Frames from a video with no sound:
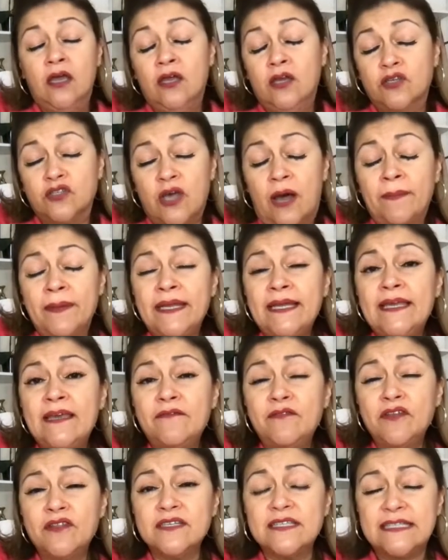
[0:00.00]
So I'm going to give
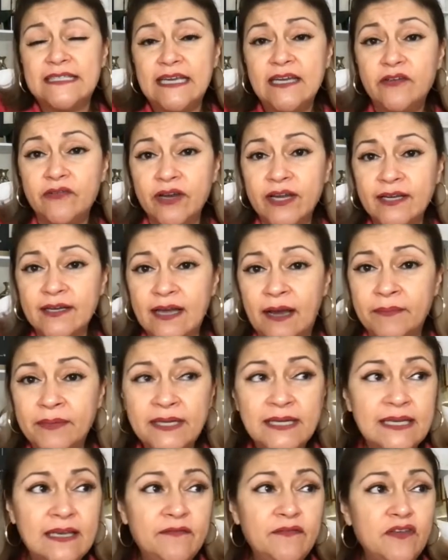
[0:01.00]
you the secret. I'm going
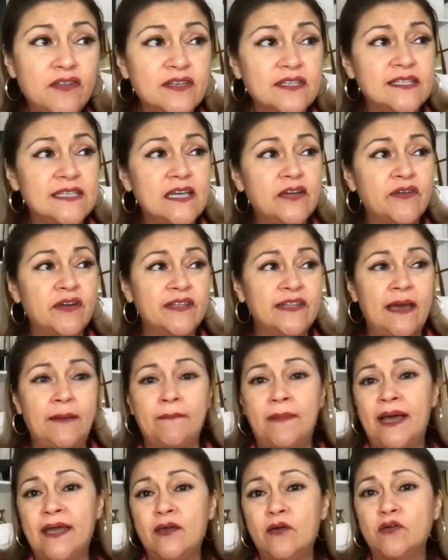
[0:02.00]
to give you the secret that
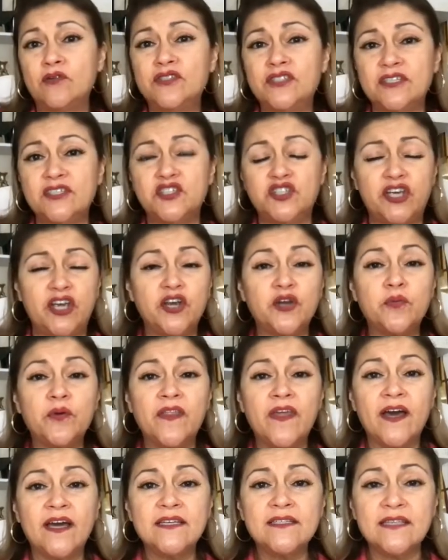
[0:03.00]
my coach has shared with
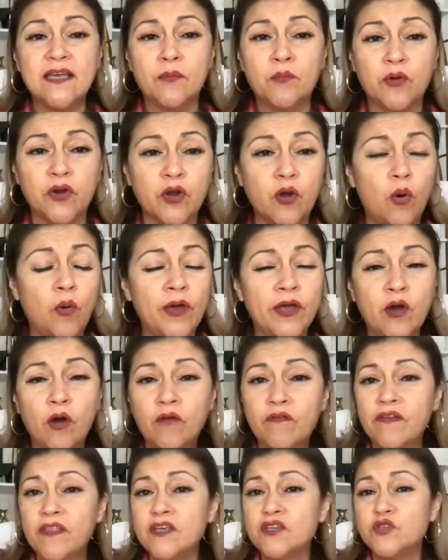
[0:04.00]
us. And we're going
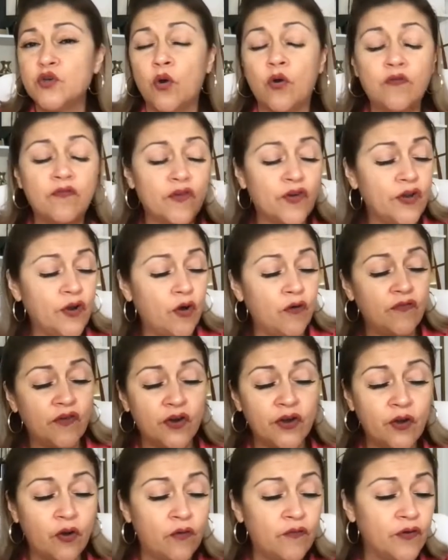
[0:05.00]
over this over and over
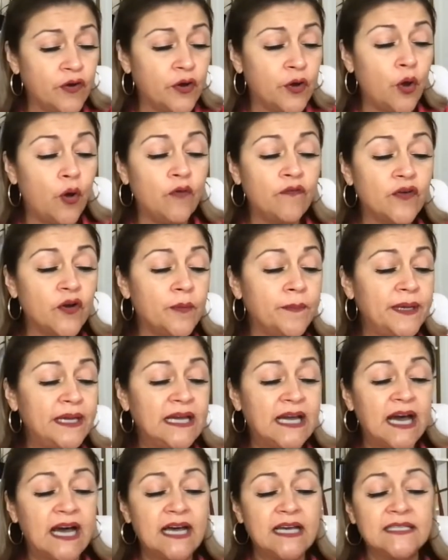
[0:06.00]
and over and over
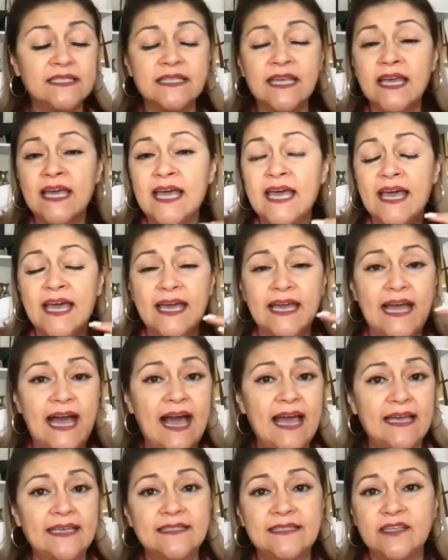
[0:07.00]
because,
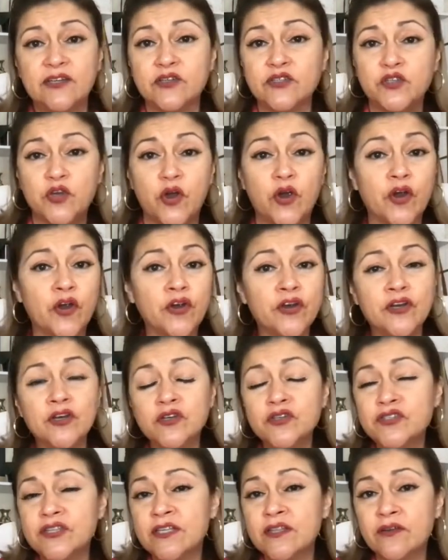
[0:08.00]
guys, there's
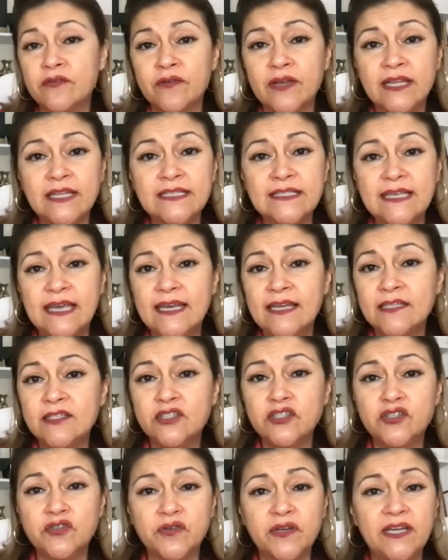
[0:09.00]
earners in the real estate
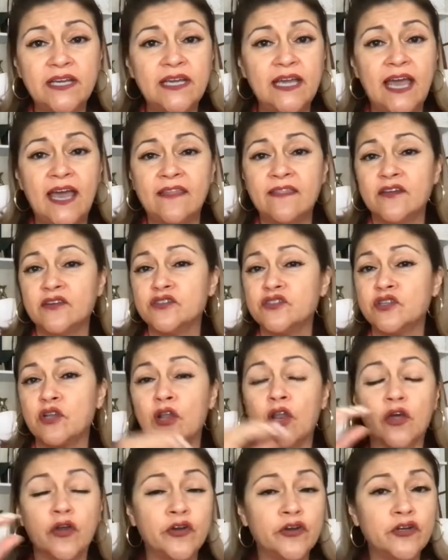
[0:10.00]
industry and there's
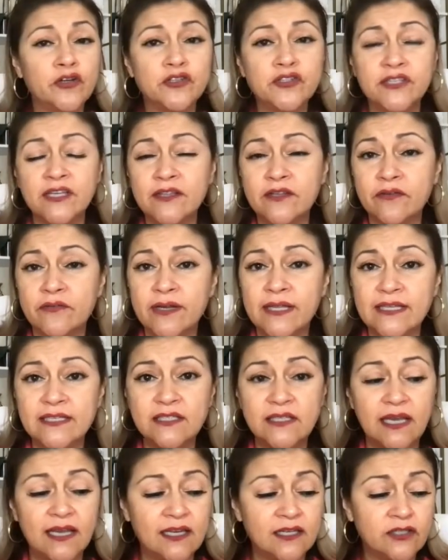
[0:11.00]
learners in the real
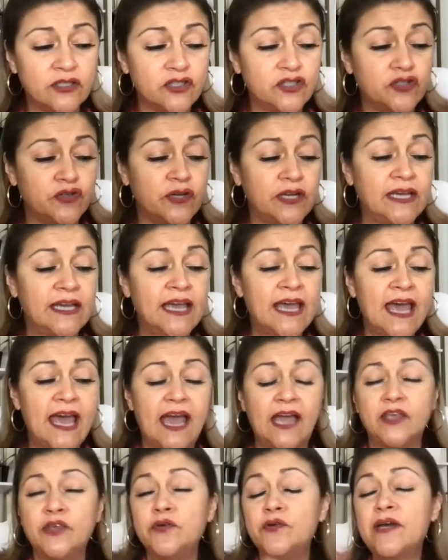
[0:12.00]
estate industry.
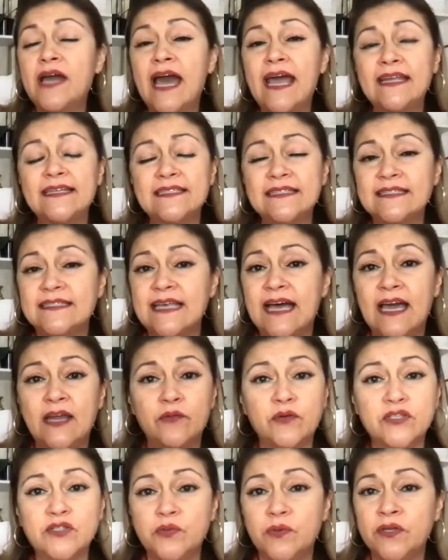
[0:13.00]
And you got to decide
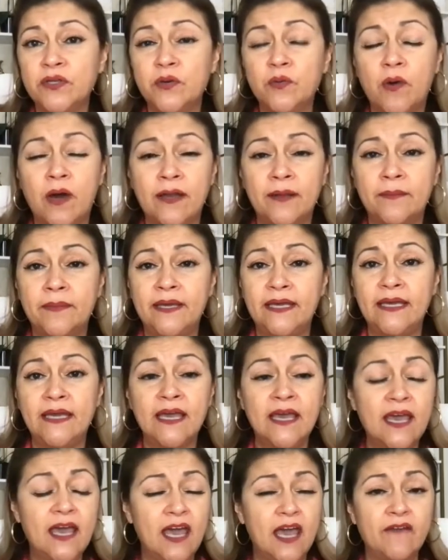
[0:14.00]
which one you want to be.
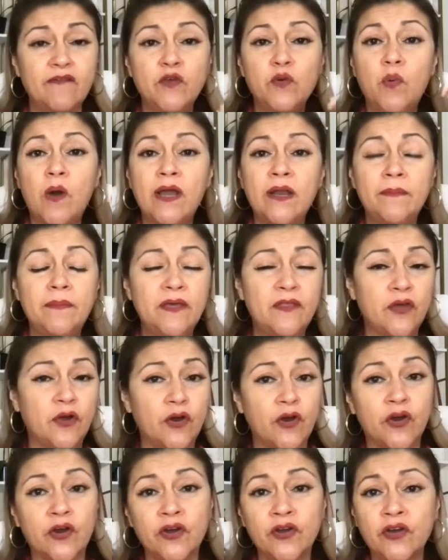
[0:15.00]
If you want to be the
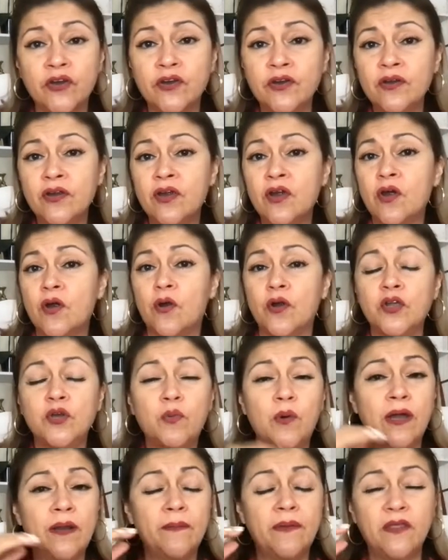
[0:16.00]
earner or you
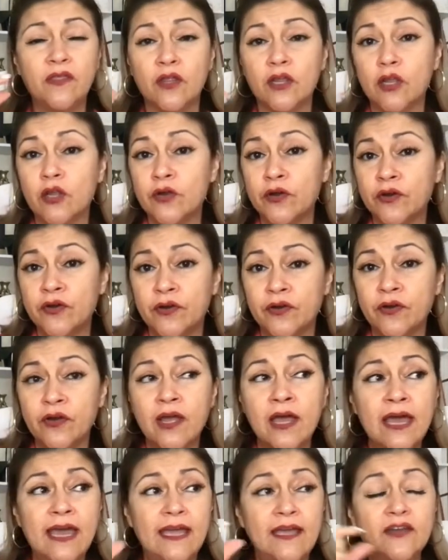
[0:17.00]
want to be the learner.
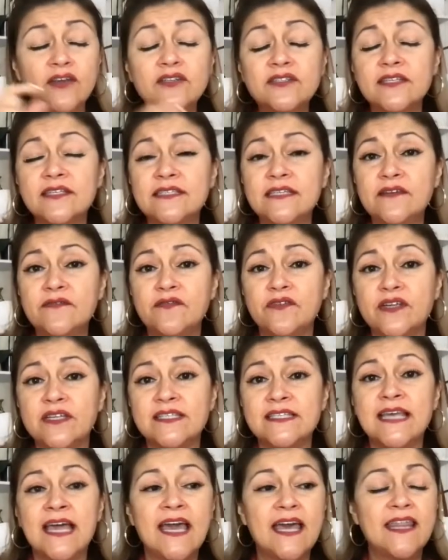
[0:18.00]
Here's the
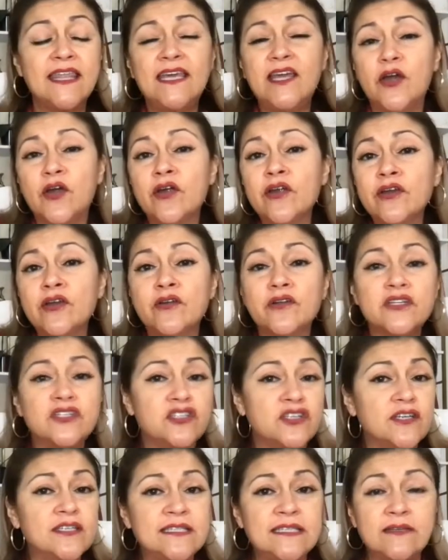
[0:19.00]
difference. The earner is
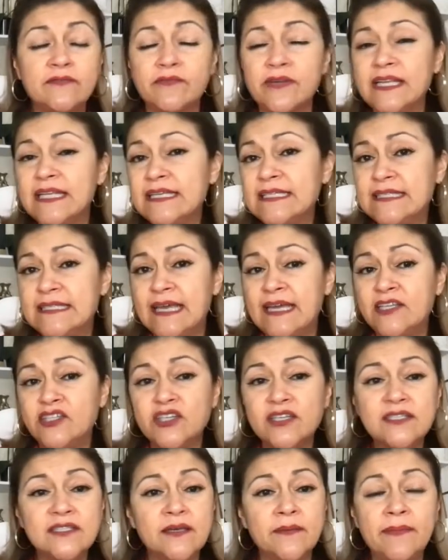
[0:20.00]
just in real estate
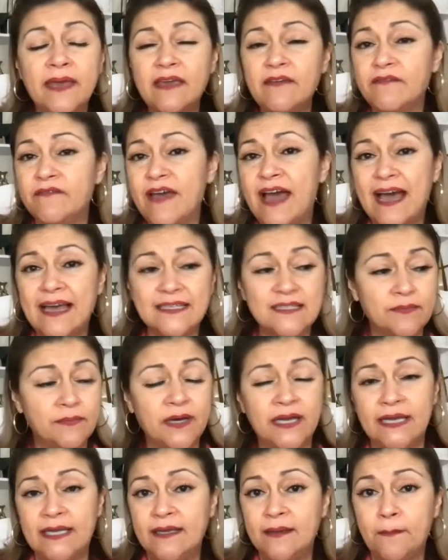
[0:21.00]
just to make fast
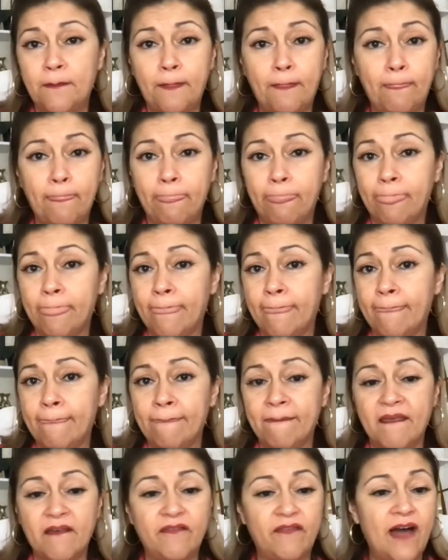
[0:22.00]
money.
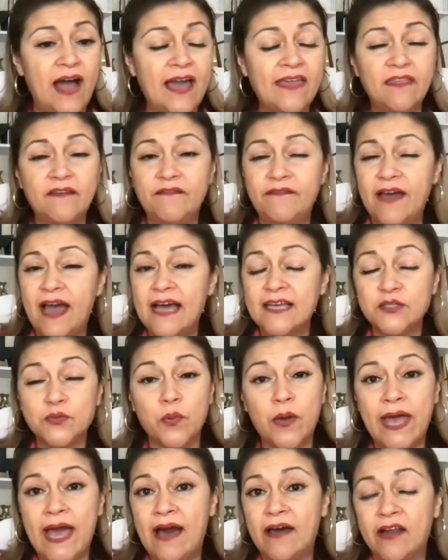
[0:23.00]
Find the fast
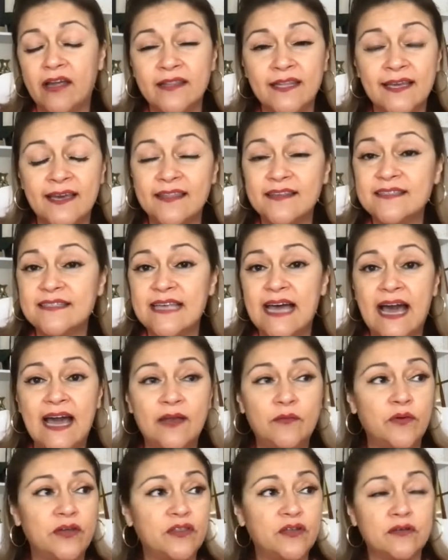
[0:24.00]
way out on the other
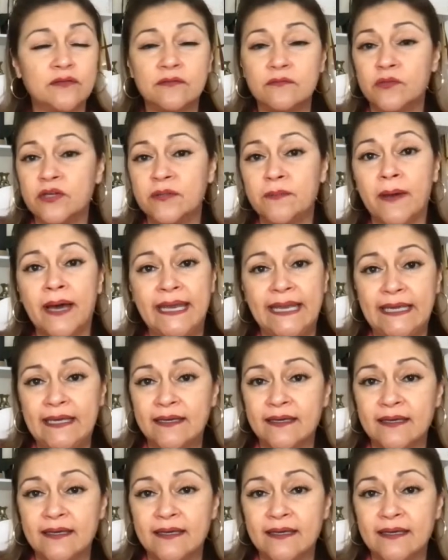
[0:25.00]
side with money.